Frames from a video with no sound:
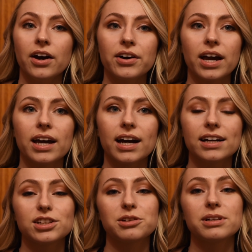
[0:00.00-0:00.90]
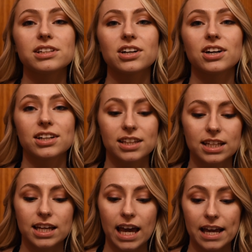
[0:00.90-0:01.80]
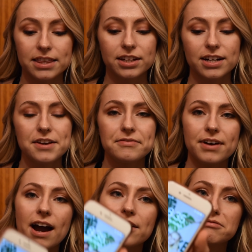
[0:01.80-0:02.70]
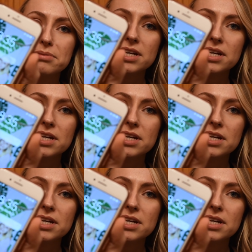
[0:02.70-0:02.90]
Okay guys, so it is currently 8:35